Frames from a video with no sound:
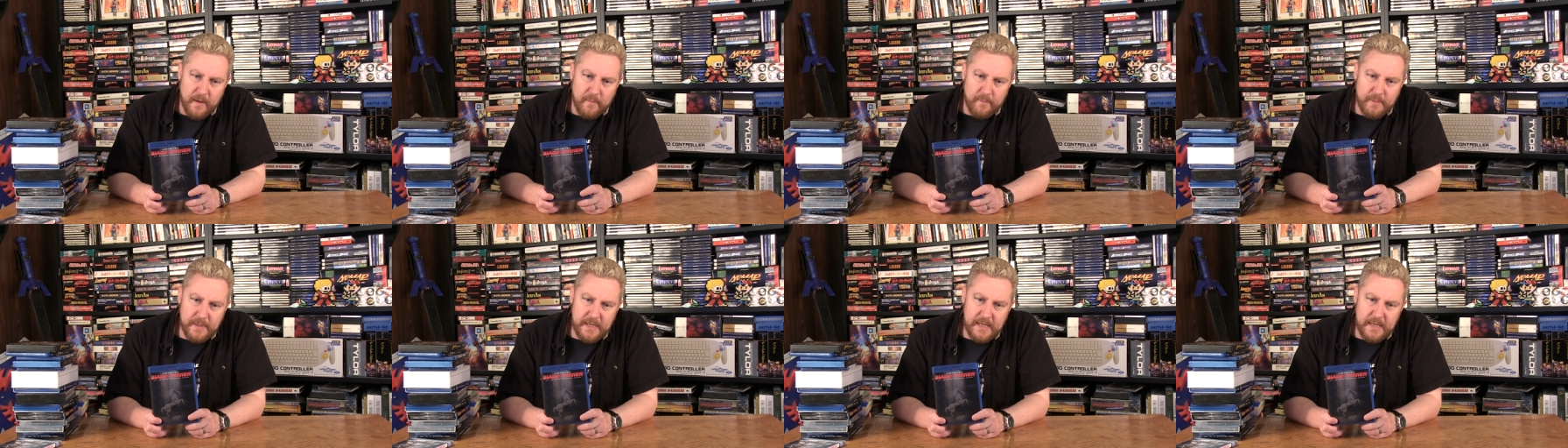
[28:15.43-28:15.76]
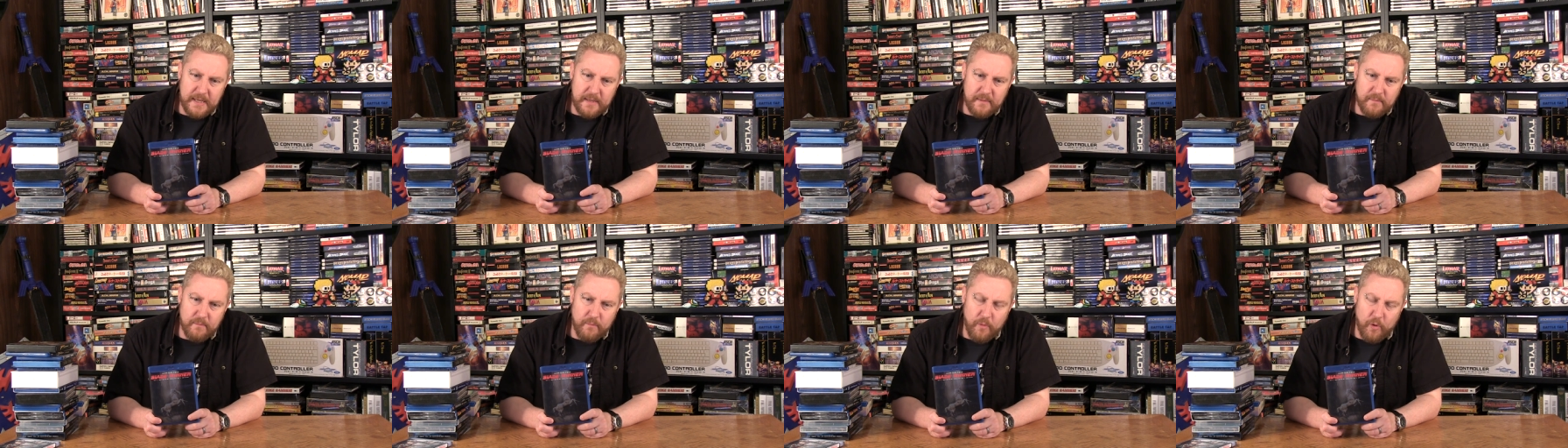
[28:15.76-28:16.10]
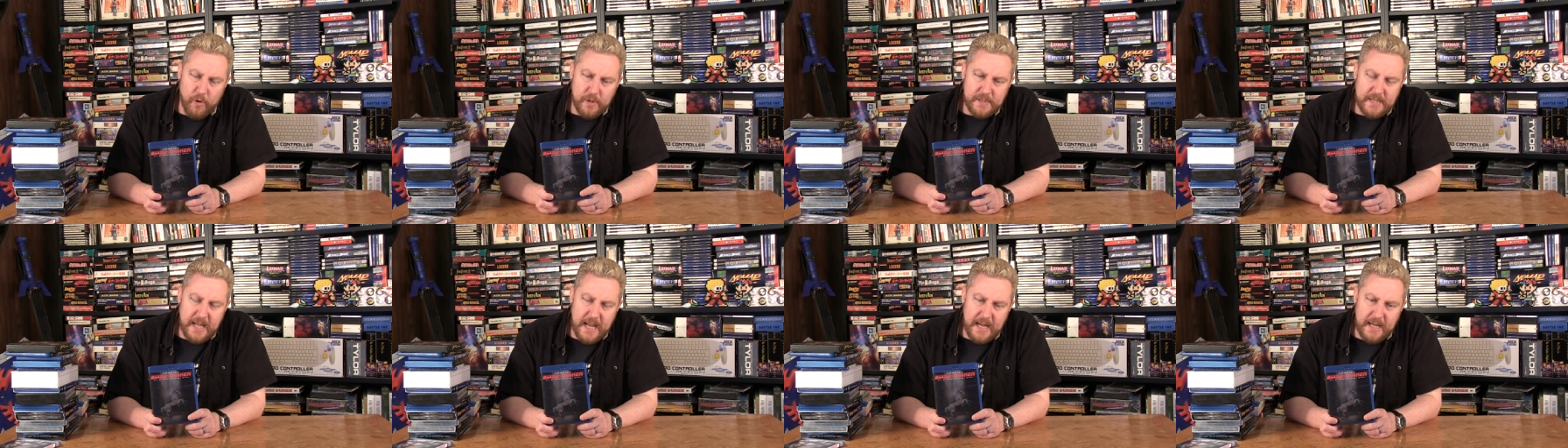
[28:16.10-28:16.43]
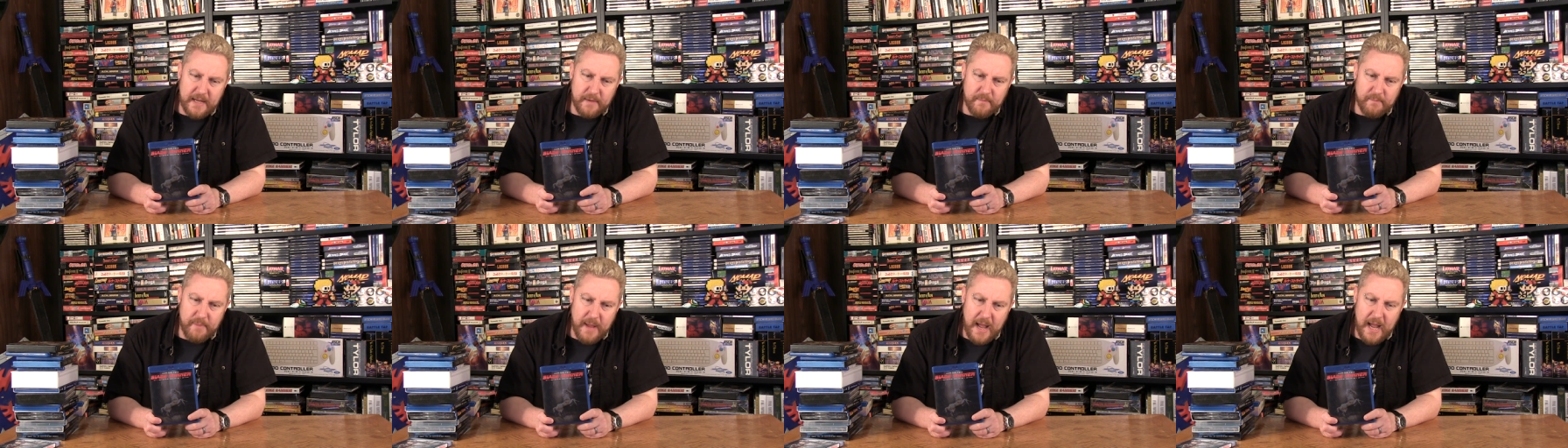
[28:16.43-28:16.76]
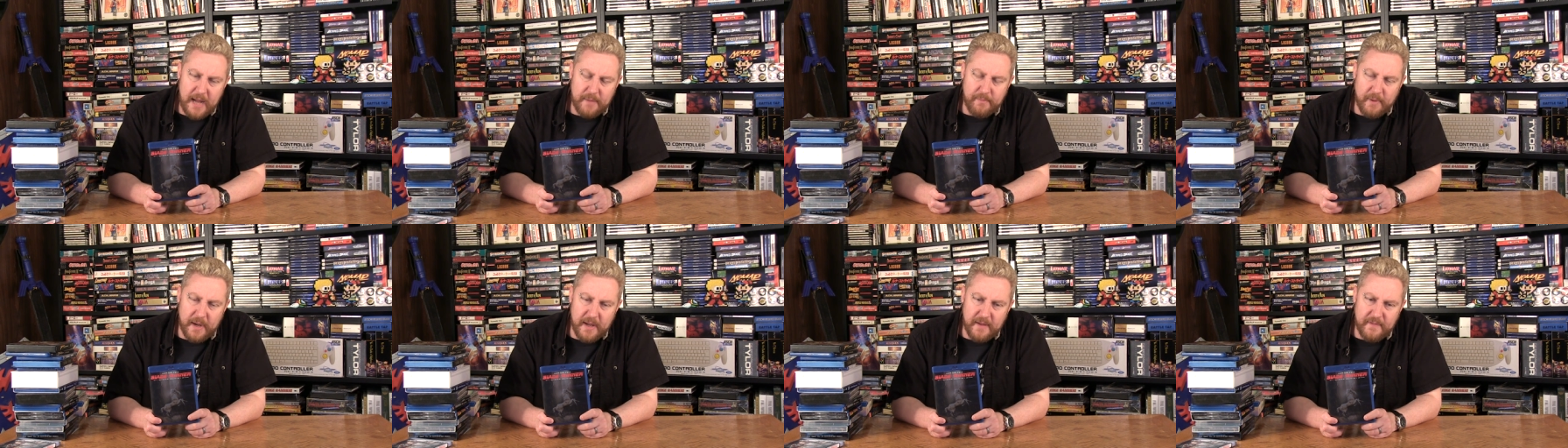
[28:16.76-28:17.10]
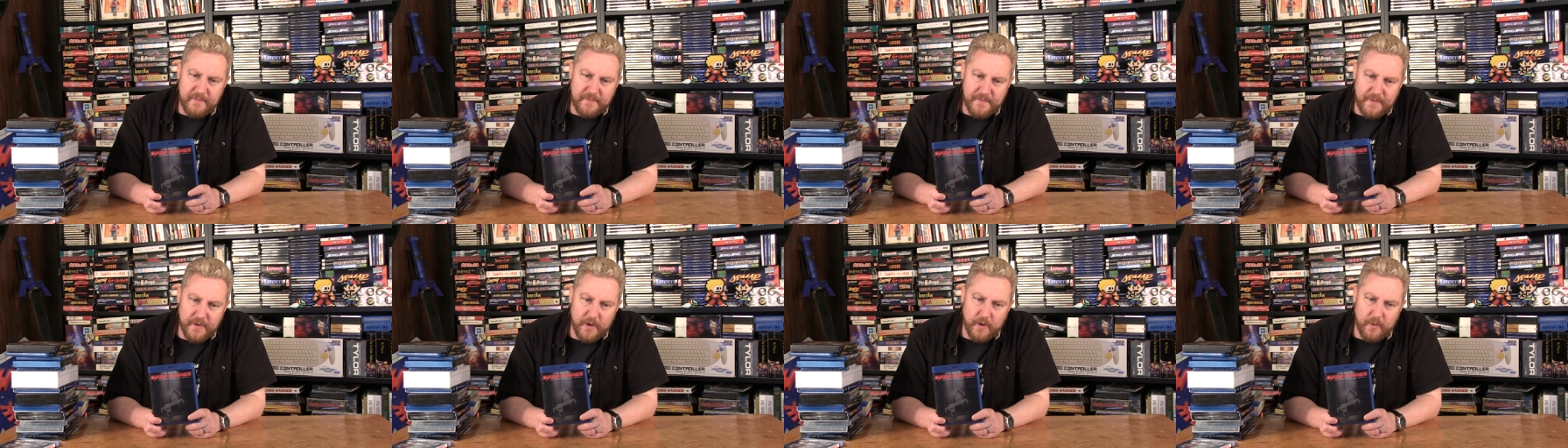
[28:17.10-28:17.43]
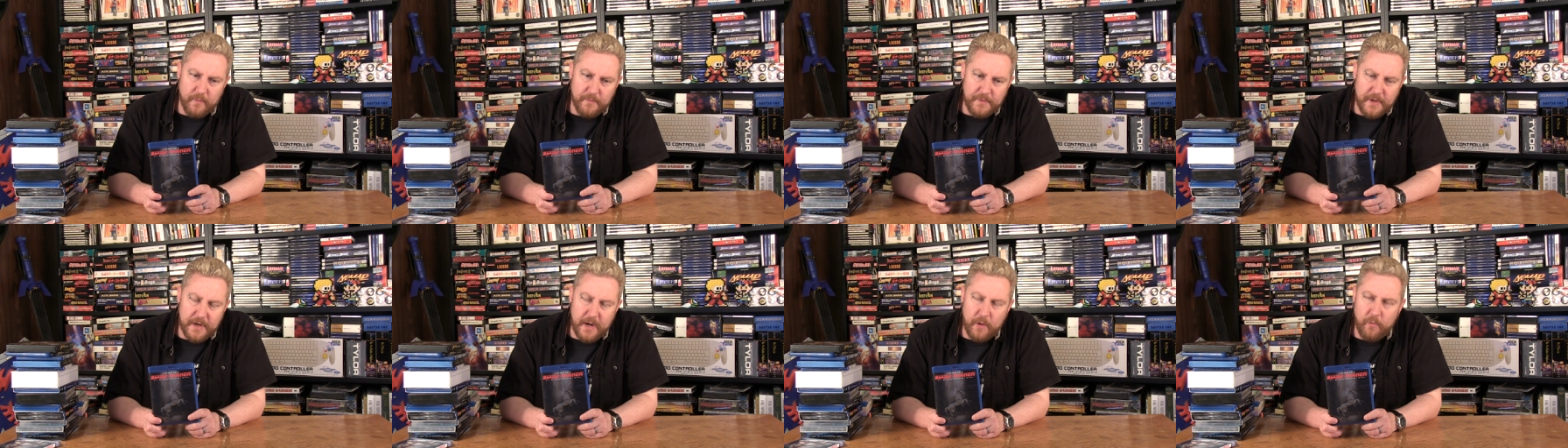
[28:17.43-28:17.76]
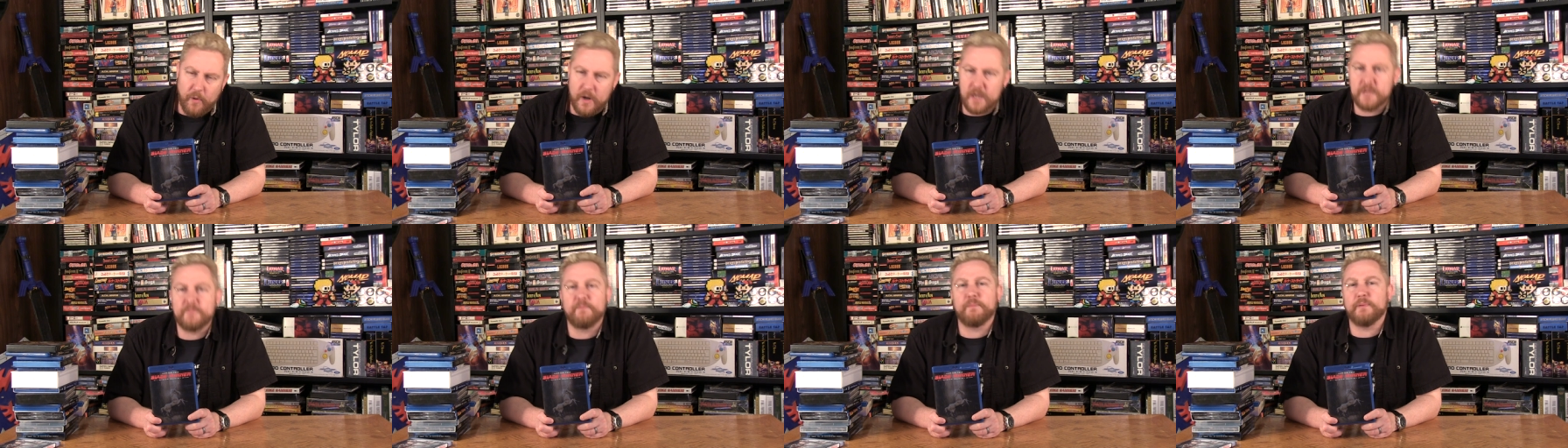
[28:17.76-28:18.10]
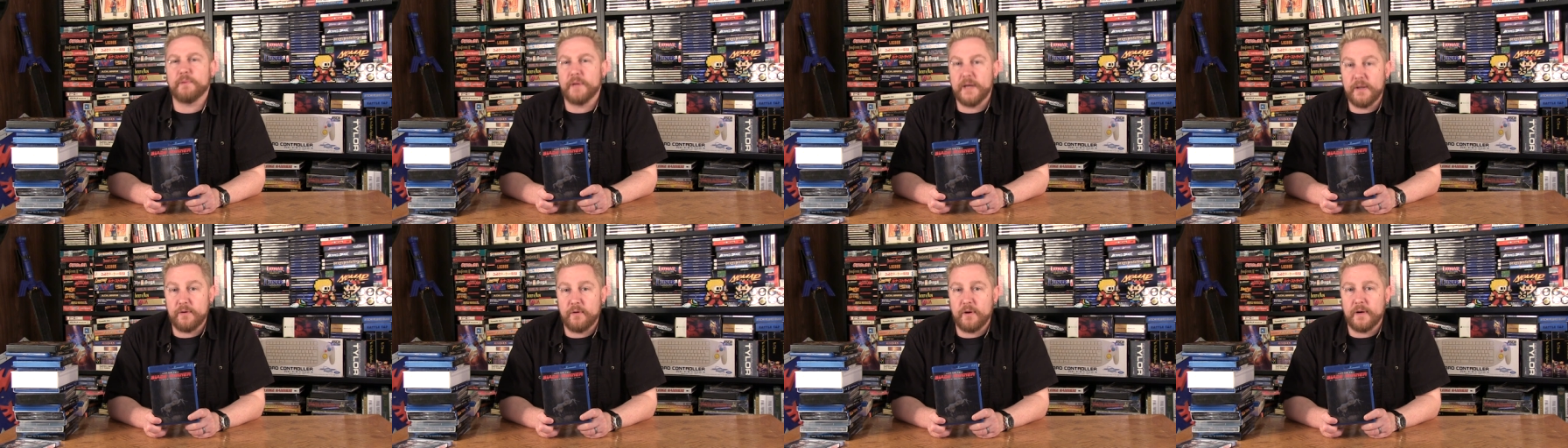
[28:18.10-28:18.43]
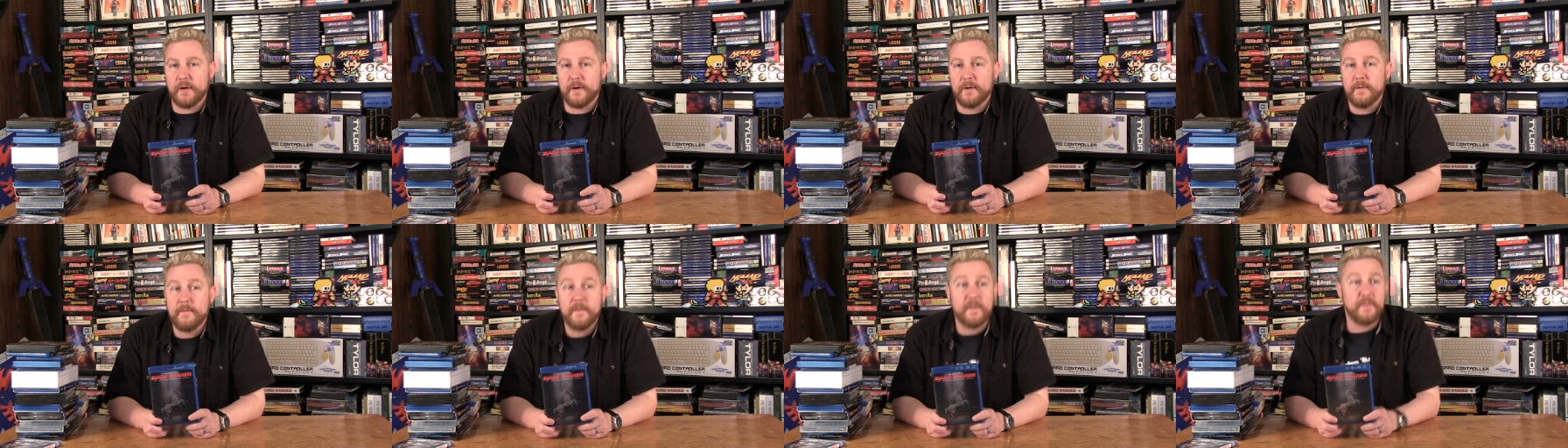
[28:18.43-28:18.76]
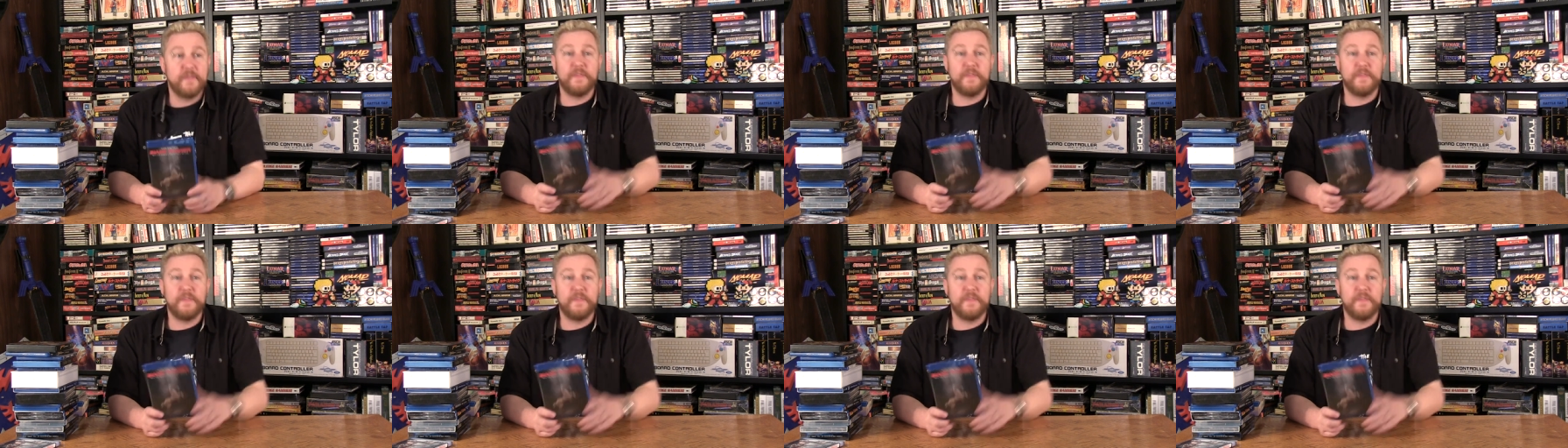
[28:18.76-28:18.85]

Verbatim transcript: been more taken back by a film than I was Blade Runner.